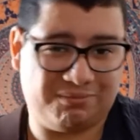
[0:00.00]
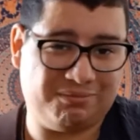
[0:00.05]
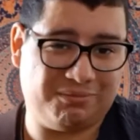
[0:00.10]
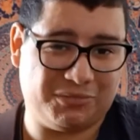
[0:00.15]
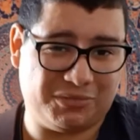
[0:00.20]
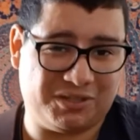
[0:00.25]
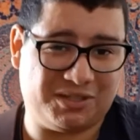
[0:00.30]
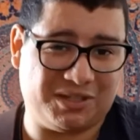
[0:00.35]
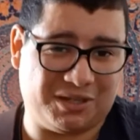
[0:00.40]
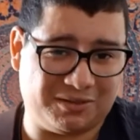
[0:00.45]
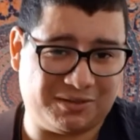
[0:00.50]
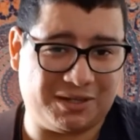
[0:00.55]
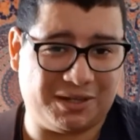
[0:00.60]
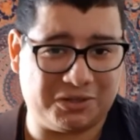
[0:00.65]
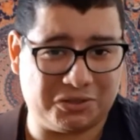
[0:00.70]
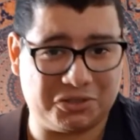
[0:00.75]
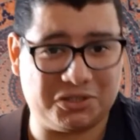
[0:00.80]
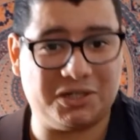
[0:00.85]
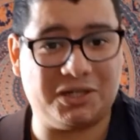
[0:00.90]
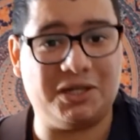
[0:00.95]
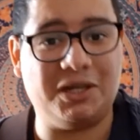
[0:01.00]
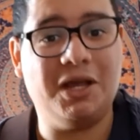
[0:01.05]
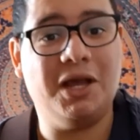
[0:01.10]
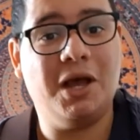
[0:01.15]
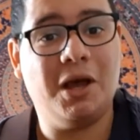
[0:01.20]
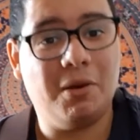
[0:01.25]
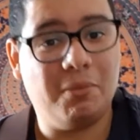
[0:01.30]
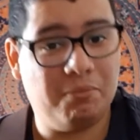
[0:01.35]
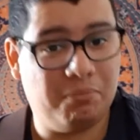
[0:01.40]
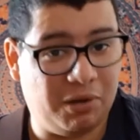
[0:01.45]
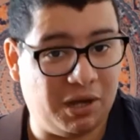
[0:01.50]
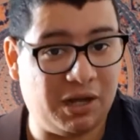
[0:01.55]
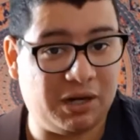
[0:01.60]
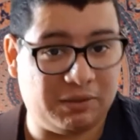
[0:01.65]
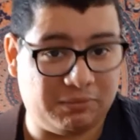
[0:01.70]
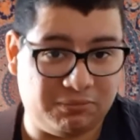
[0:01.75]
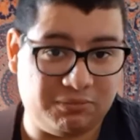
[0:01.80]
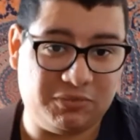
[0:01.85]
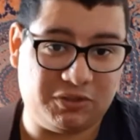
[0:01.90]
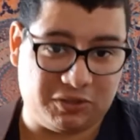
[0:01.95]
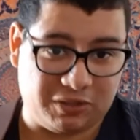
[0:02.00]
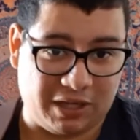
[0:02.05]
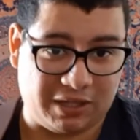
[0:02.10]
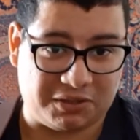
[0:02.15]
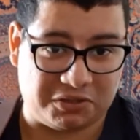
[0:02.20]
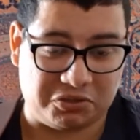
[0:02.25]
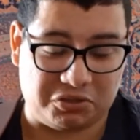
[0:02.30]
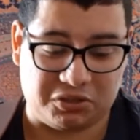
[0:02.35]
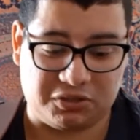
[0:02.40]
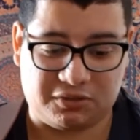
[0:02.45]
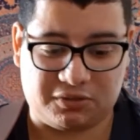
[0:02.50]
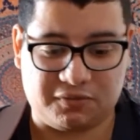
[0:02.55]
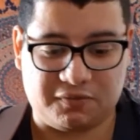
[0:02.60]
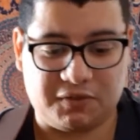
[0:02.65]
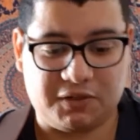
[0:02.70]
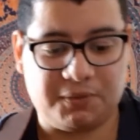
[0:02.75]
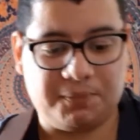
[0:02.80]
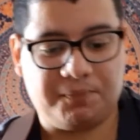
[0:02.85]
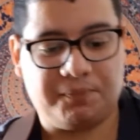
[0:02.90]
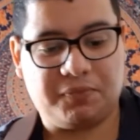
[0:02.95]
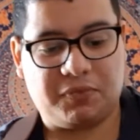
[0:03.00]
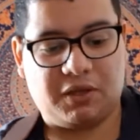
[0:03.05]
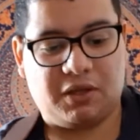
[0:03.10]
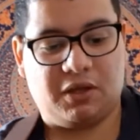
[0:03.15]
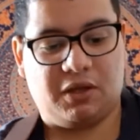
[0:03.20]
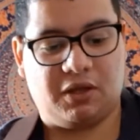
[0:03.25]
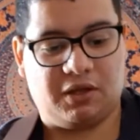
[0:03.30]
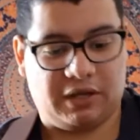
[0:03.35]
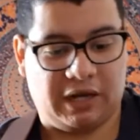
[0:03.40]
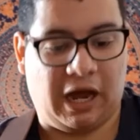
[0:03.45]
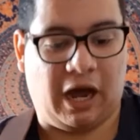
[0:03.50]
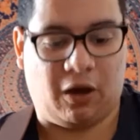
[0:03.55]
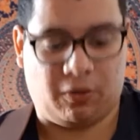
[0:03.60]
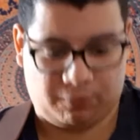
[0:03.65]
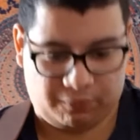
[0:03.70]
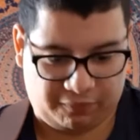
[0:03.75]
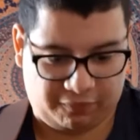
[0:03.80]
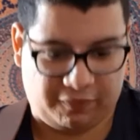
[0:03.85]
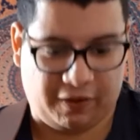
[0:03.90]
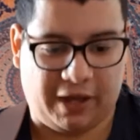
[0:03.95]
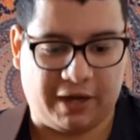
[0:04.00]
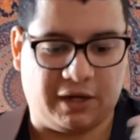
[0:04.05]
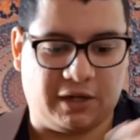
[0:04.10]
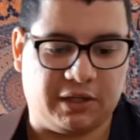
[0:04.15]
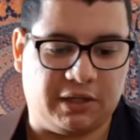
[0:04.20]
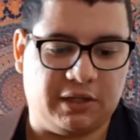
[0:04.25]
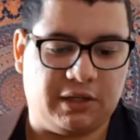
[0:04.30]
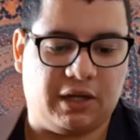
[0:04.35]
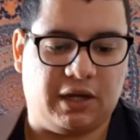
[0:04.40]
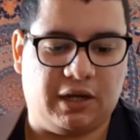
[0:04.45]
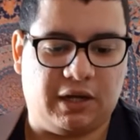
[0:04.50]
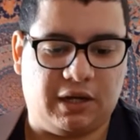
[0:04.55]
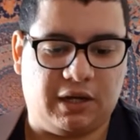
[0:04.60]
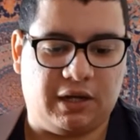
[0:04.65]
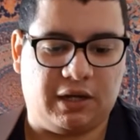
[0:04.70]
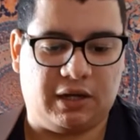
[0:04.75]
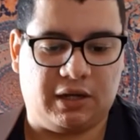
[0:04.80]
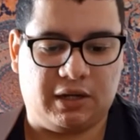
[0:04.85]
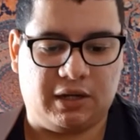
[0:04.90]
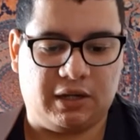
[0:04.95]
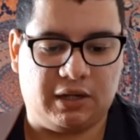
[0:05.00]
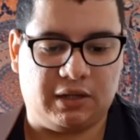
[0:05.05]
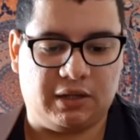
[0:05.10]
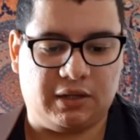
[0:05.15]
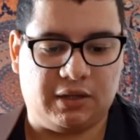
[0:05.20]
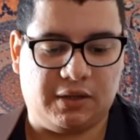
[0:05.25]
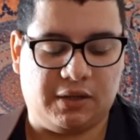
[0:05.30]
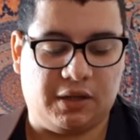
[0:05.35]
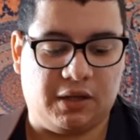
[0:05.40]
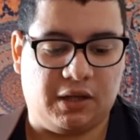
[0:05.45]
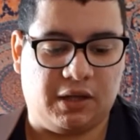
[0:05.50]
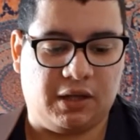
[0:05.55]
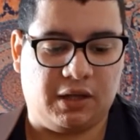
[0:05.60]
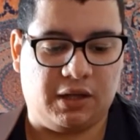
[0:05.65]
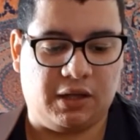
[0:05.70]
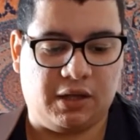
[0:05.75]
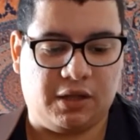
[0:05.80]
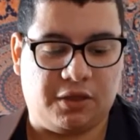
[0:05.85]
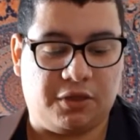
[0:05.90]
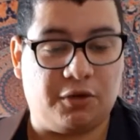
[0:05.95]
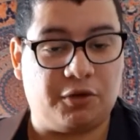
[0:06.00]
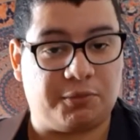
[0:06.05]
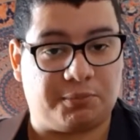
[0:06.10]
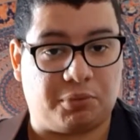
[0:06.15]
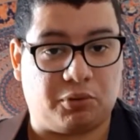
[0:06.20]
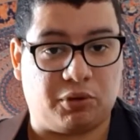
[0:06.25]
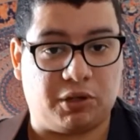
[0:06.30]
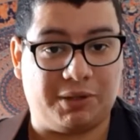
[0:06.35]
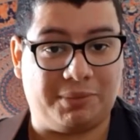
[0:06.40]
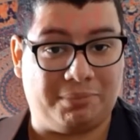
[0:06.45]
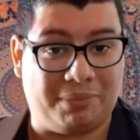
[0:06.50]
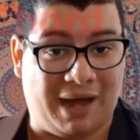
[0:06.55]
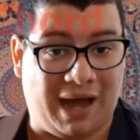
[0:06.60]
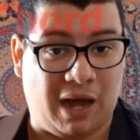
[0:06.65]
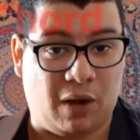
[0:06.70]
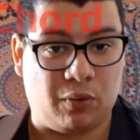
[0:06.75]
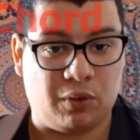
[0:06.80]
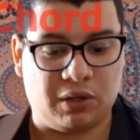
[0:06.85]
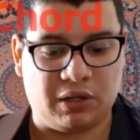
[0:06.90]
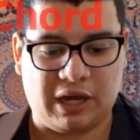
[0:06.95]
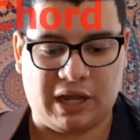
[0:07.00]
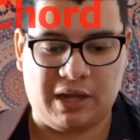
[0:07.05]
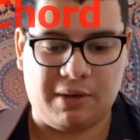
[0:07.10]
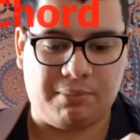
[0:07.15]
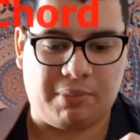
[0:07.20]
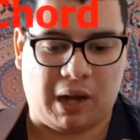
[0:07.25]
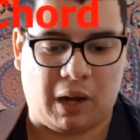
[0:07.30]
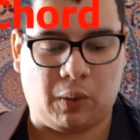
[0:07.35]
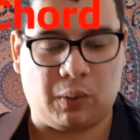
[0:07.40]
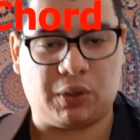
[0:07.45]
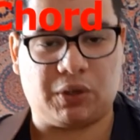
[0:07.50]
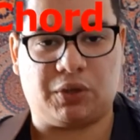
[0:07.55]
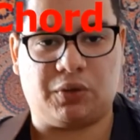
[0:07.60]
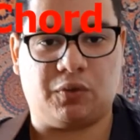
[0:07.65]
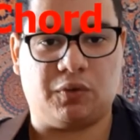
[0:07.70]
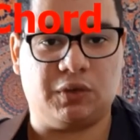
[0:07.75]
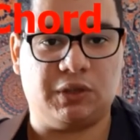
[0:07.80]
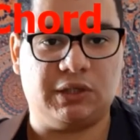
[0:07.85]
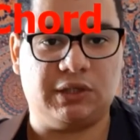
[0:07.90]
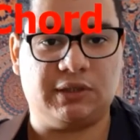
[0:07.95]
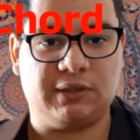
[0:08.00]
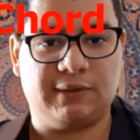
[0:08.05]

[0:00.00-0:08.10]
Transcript: Which sounds kind of shitty, but you get the gist of it. Now, finally, the third point, power in power chord.